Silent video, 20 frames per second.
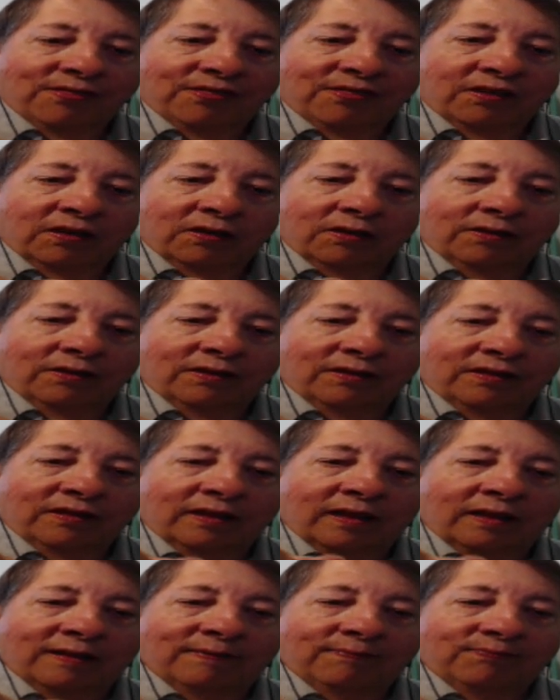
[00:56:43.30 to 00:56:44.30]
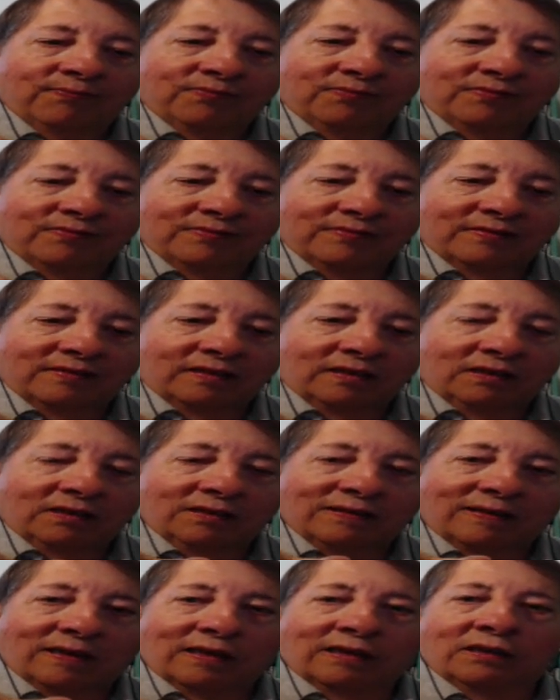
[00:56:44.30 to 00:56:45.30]
you
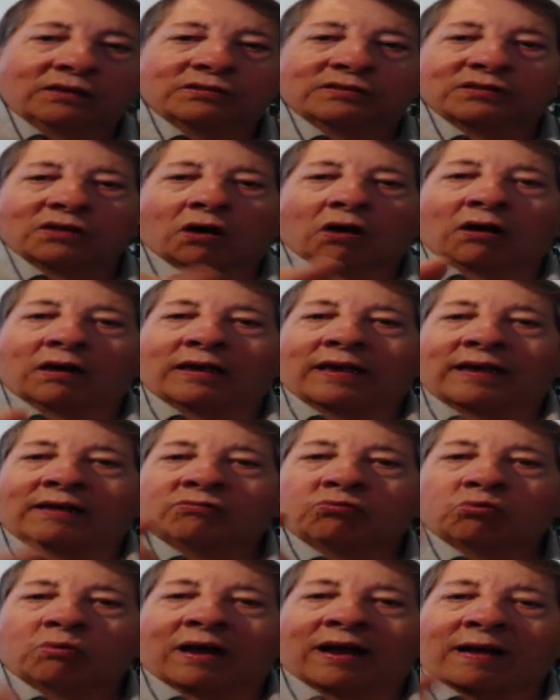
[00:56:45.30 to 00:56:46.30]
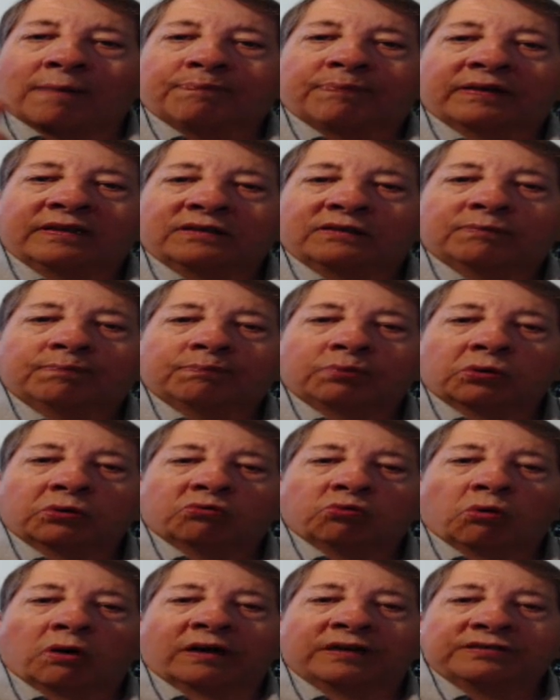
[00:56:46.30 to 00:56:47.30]
saw a rapid
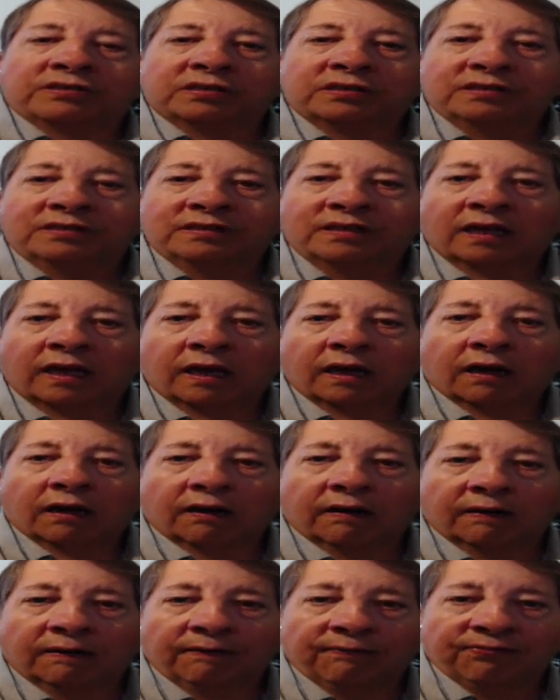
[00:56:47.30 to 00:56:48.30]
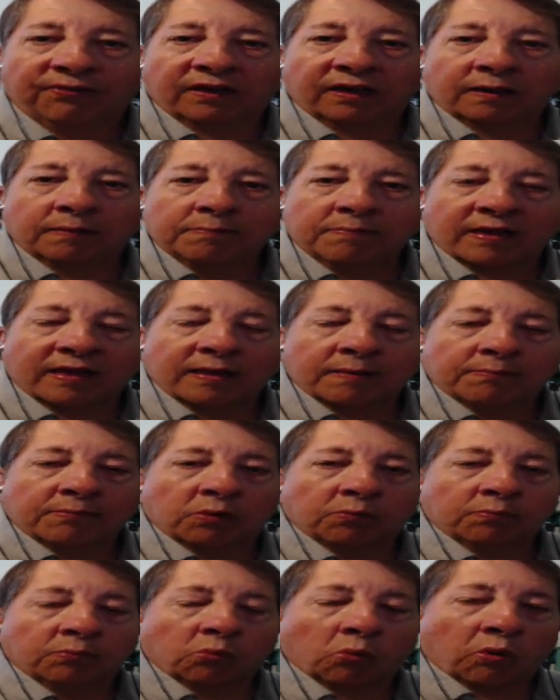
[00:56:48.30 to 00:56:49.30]
progression of the
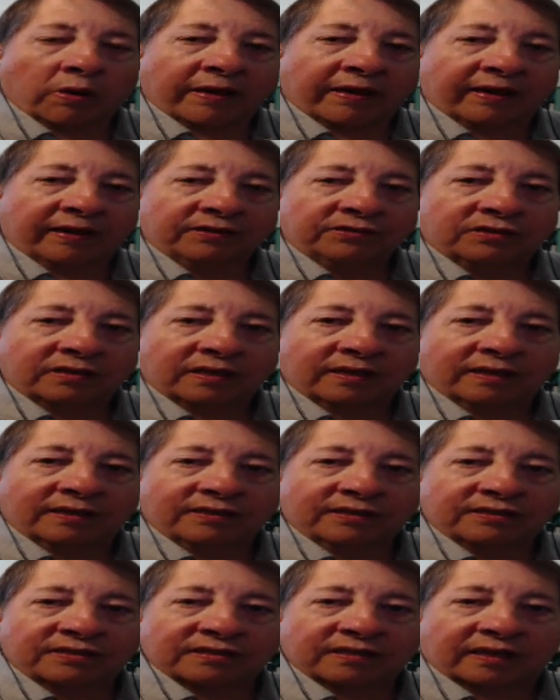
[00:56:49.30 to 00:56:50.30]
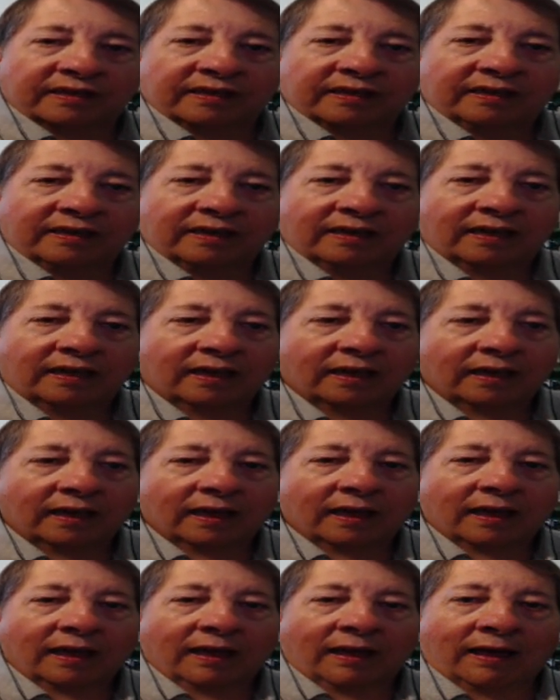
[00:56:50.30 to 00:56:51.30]
minimum wage in the city,
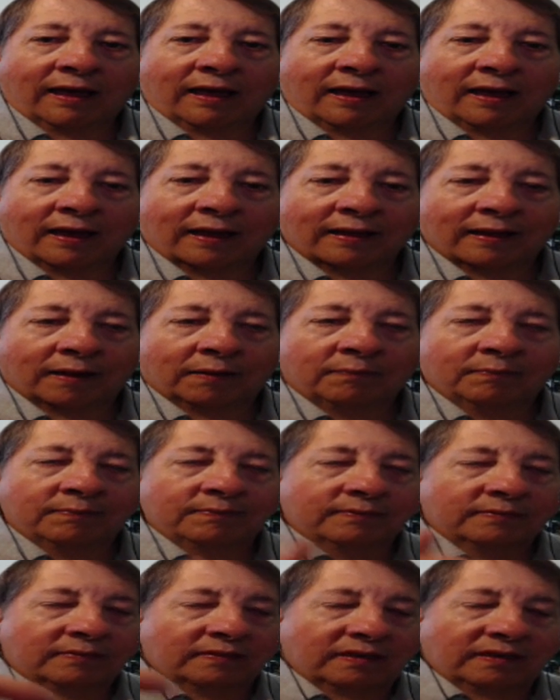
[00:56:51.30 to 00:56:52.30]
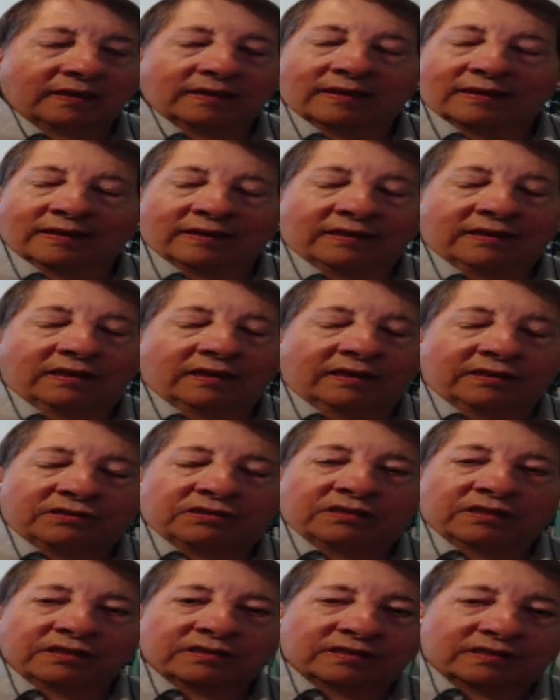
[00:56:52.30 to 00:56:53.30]
and it
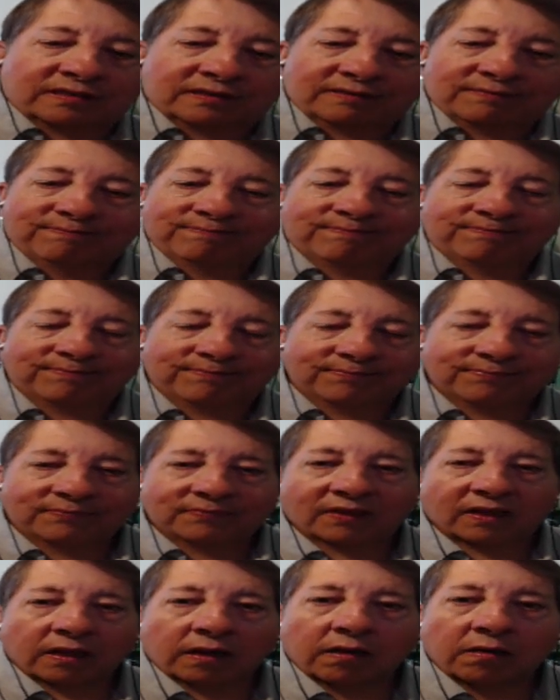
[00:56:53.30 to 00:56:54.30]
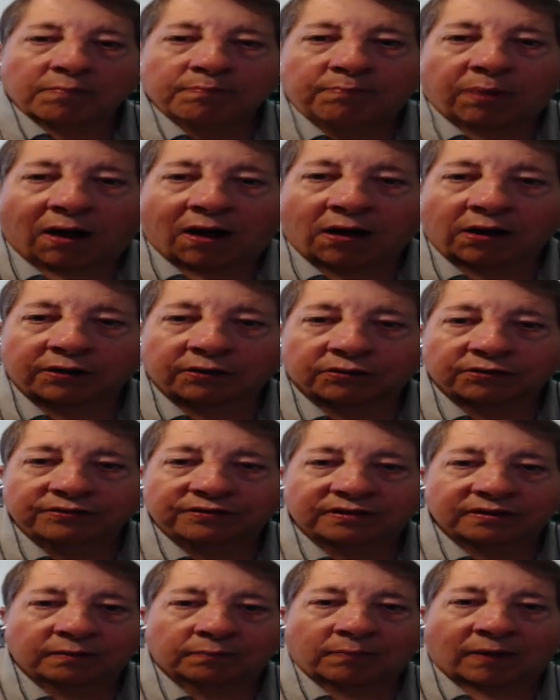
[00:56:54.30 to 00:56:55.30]
just
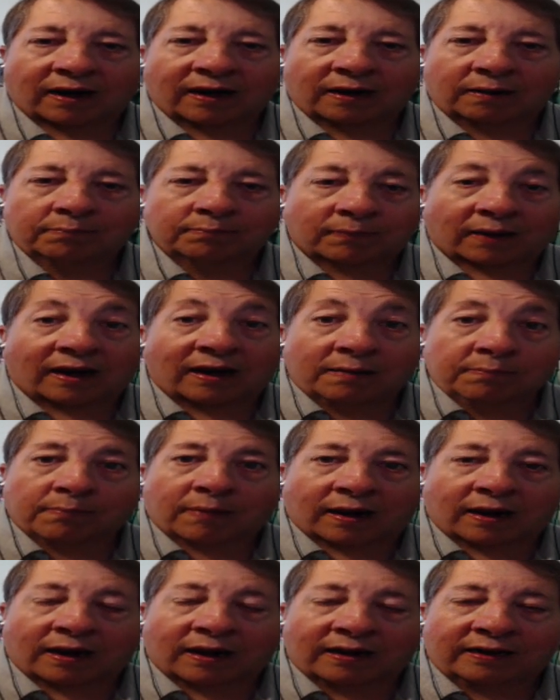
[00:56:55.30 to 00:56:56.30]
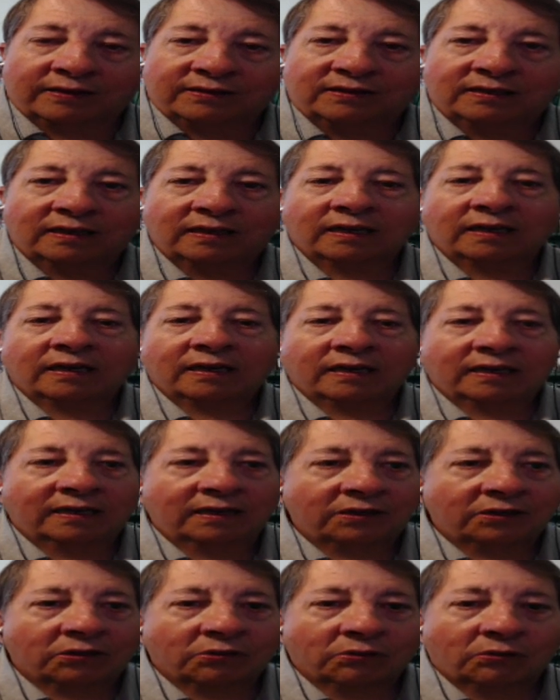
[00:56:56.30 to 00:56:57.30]
boggles my mind
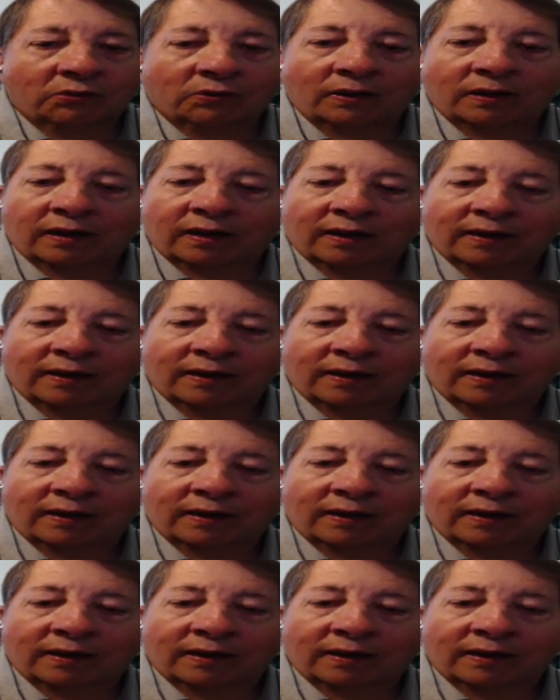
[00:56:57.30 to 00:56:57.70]
here.